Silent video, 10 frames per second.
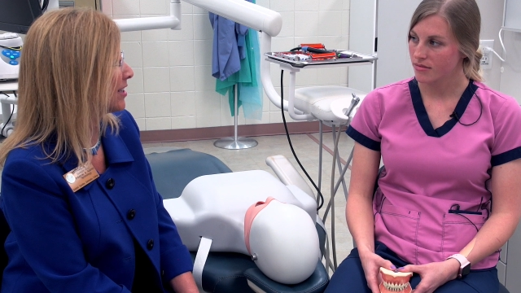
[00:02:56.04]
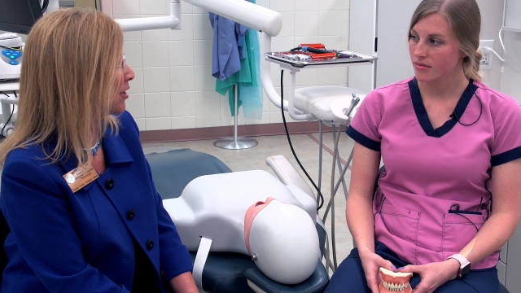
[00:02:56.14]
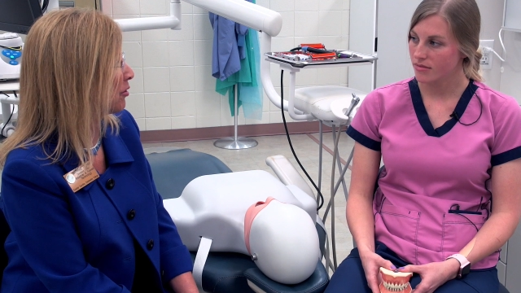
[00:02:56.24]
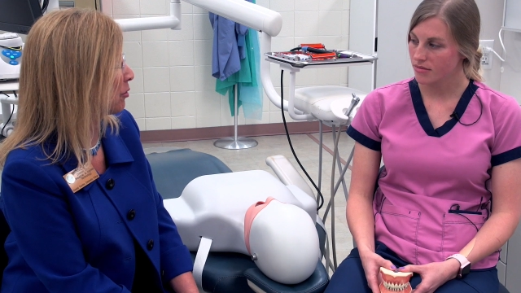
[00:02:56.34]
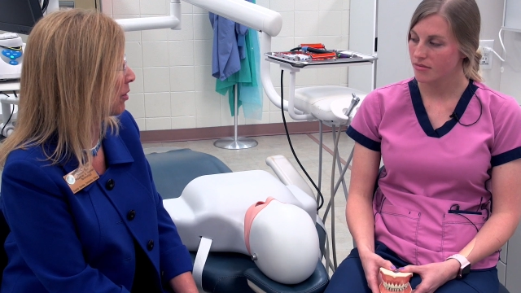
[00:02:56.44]
Speaker 1: to
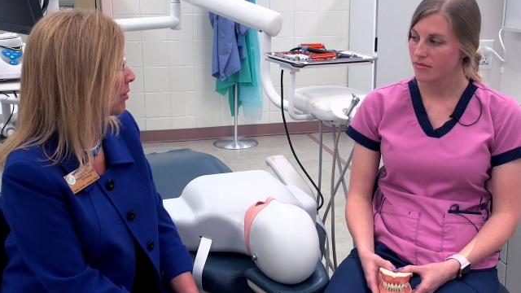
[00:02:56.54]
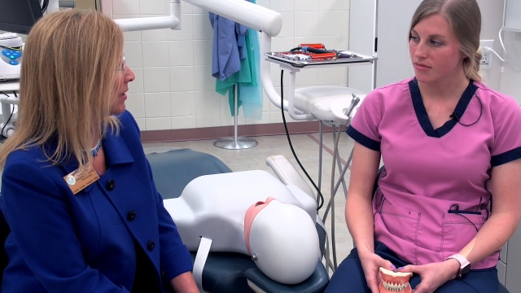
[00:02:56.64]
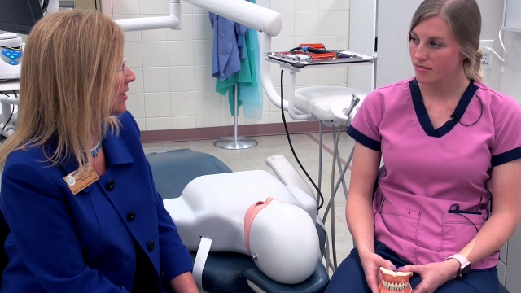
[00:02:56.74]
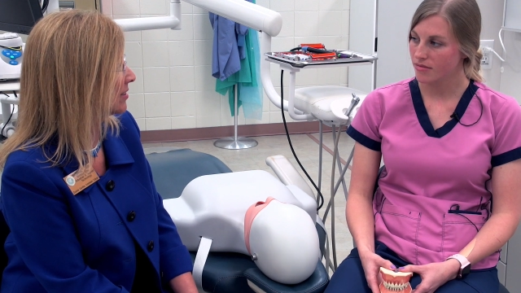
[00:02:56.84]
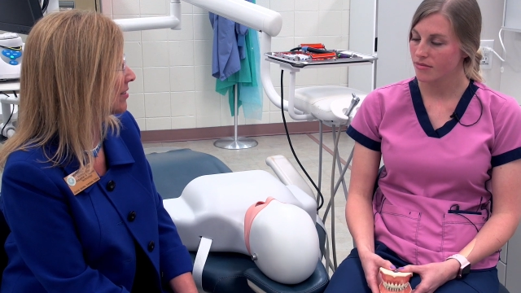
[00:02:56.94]
go to the
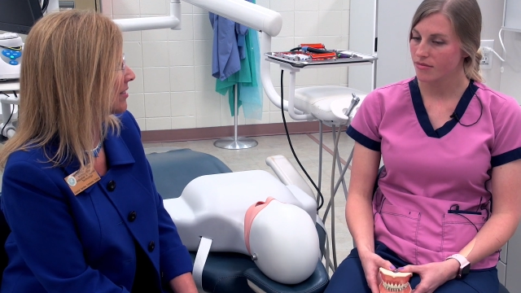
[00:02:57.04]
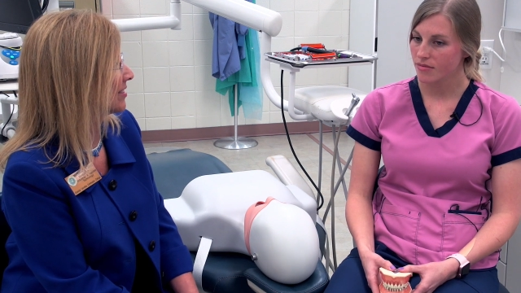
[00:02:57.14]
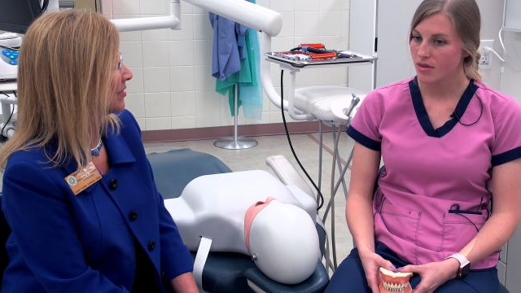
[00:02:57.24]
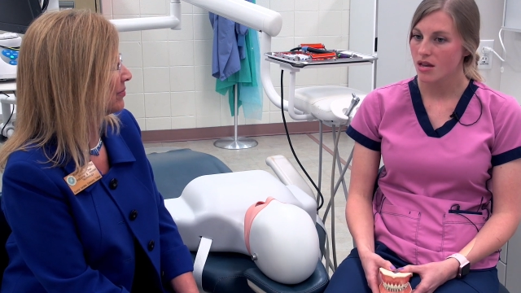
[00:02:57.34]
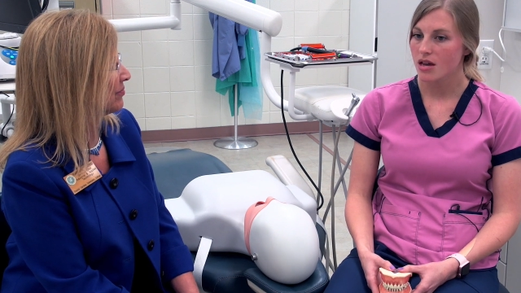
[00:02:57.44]
workplace?
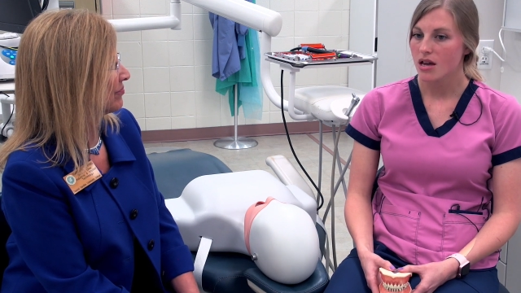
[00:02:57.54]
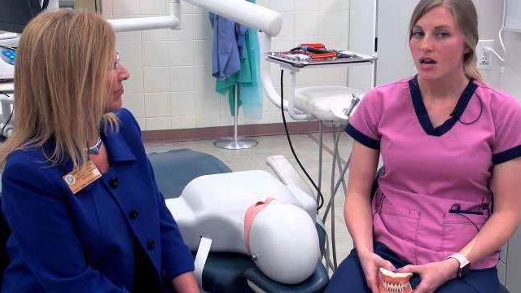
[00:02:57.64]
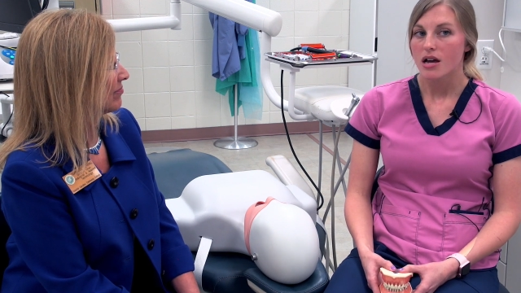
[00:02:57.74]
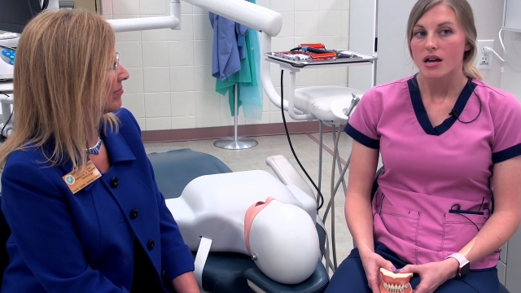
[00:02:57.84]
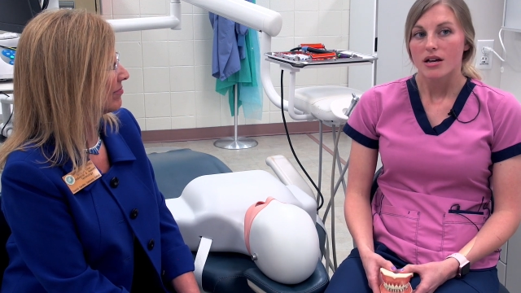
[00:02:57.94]

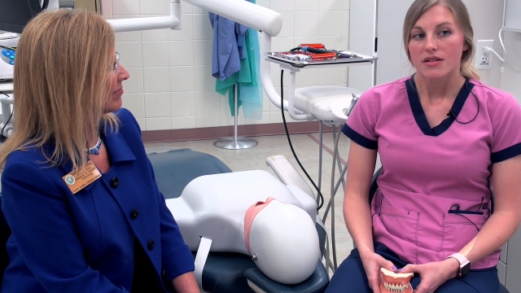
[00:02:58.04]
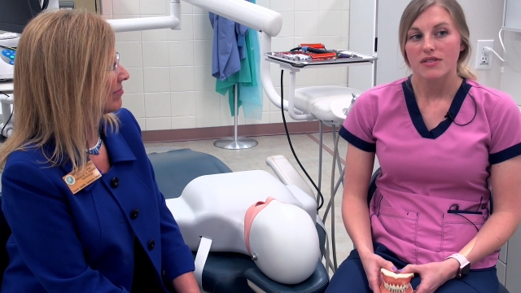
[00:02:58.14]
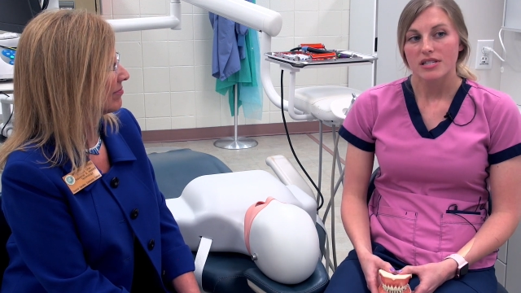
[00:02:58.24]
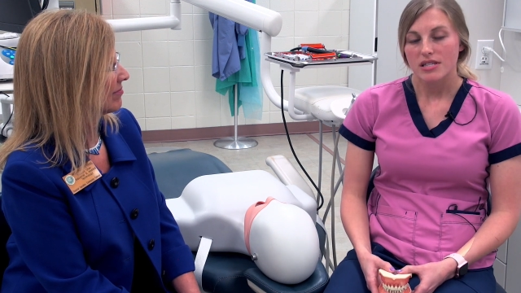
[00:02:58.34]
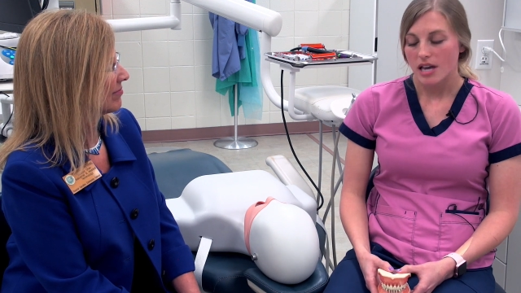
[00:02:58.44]

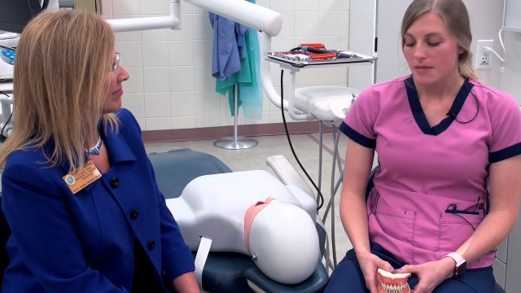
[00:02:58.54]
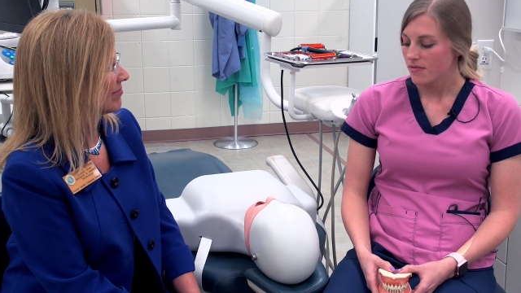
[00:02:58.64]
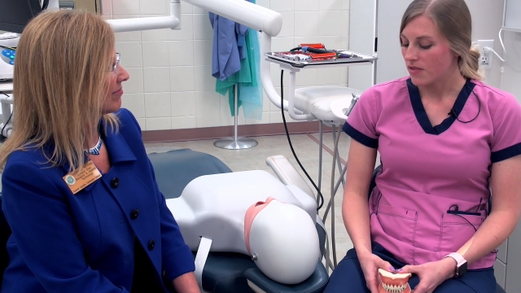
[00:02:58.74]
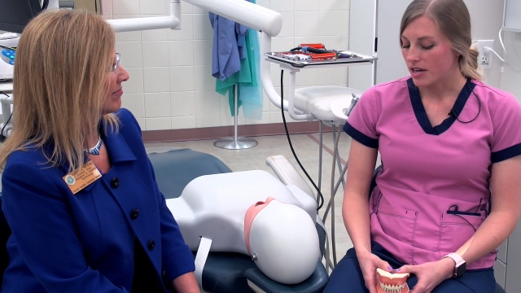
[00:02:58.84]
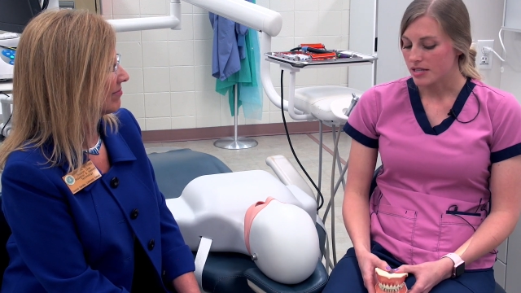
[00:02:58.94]
Speaker 2: These types
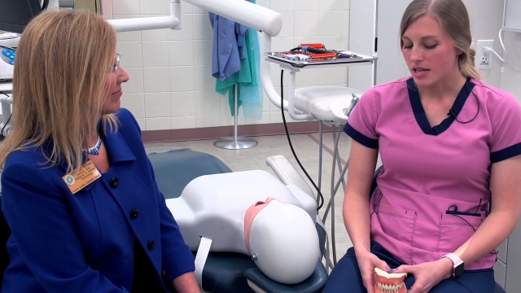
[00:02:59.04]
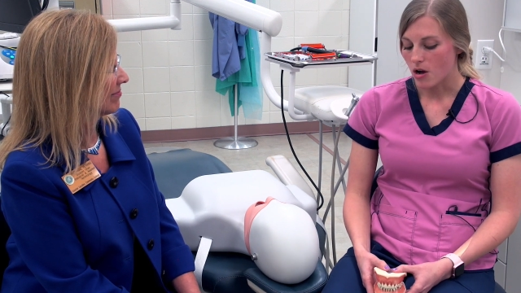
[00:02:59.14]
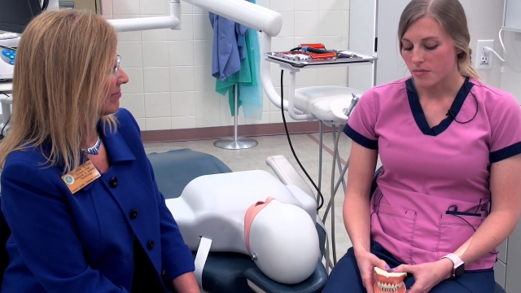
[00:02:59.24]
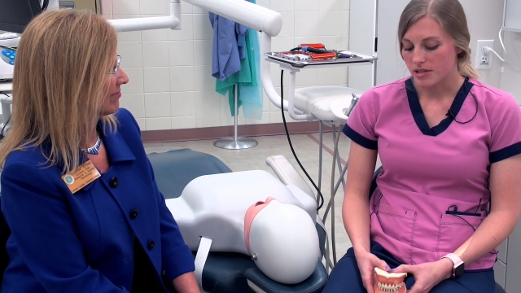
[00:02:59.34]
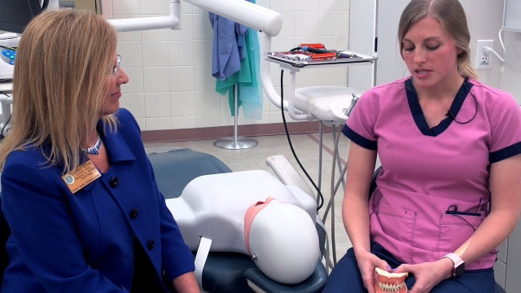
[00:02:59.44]
of things
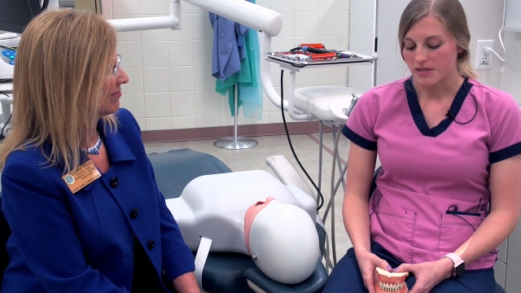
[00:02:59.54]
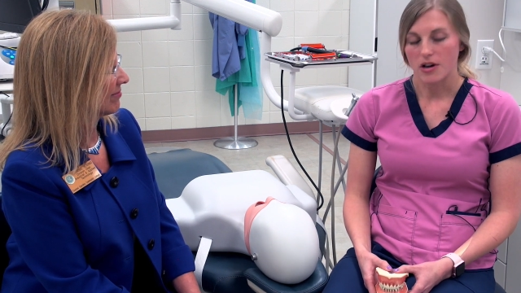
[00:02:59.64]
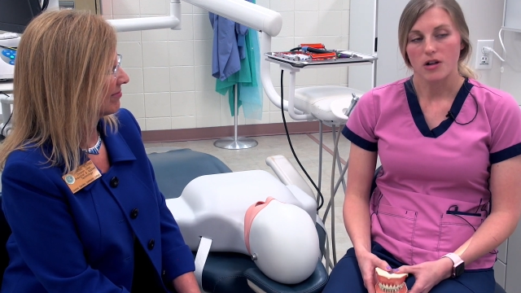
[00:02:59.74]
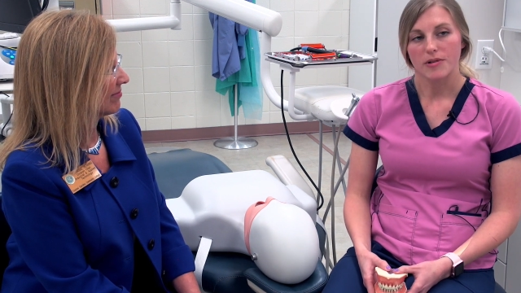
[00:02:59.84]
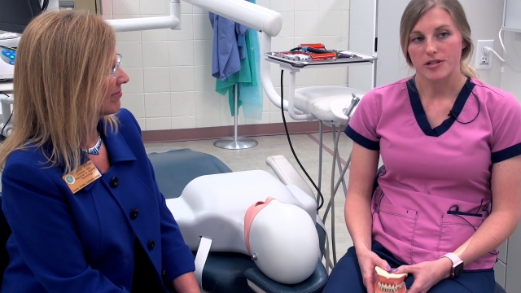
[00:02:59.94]
help us
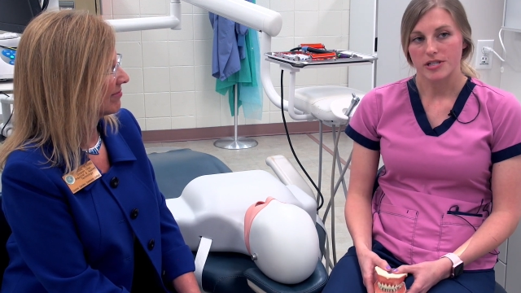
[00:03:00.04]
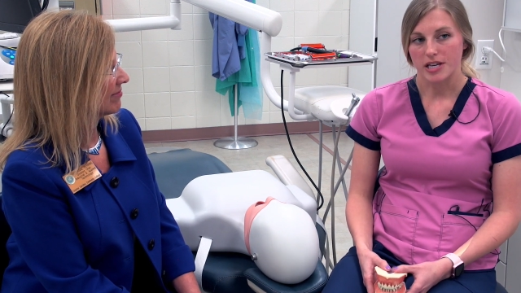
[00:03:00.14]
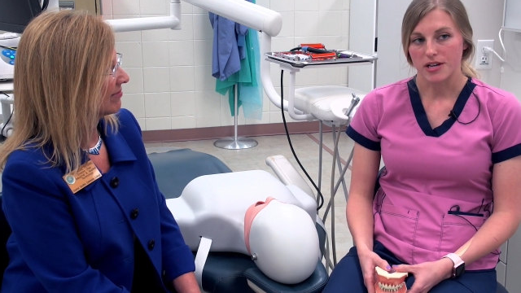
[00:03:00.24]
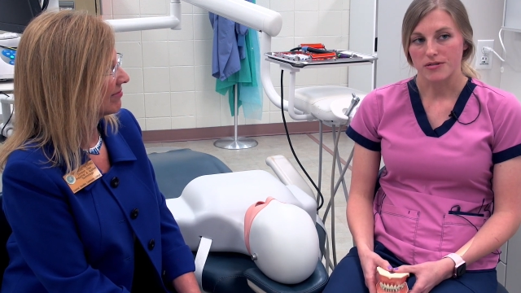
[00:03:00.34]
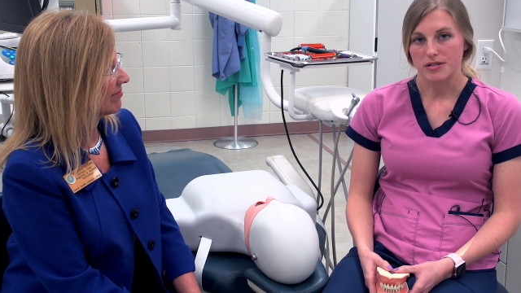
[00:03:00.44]
develop our
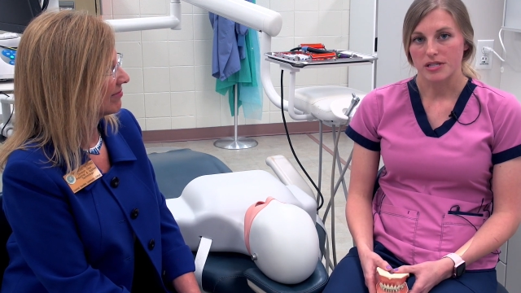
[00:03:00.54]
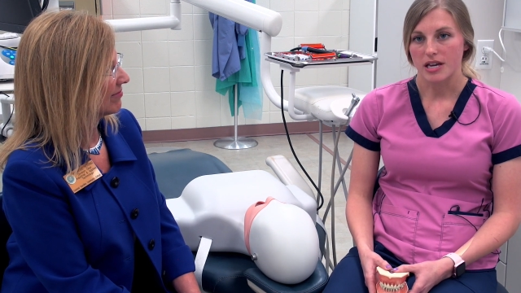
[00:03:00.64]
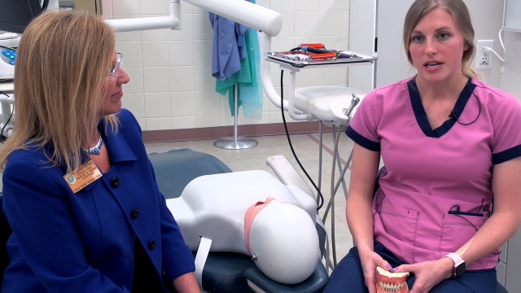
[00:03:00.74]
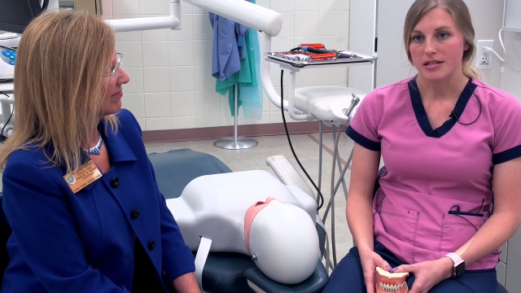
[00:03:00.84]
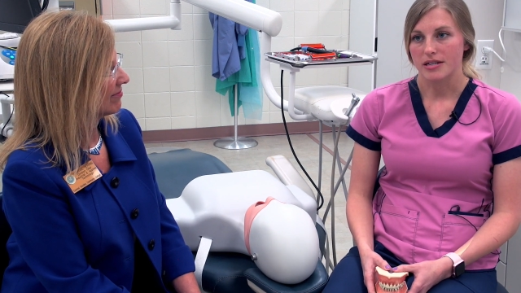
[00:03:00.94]
skills
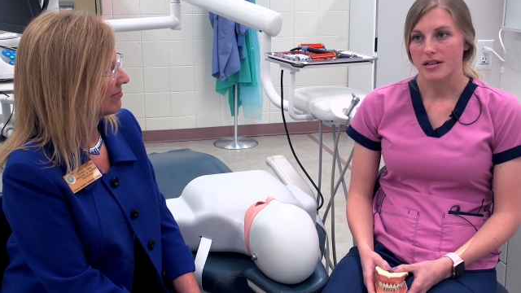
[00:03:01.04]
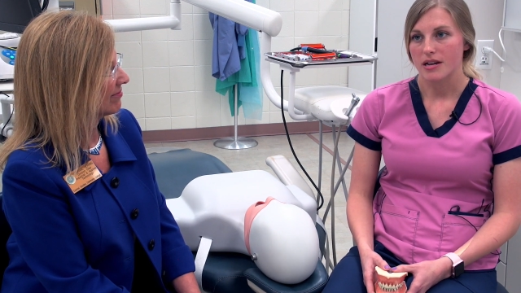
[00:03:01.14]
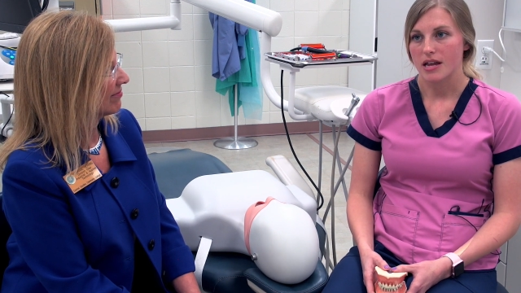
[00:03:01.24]
and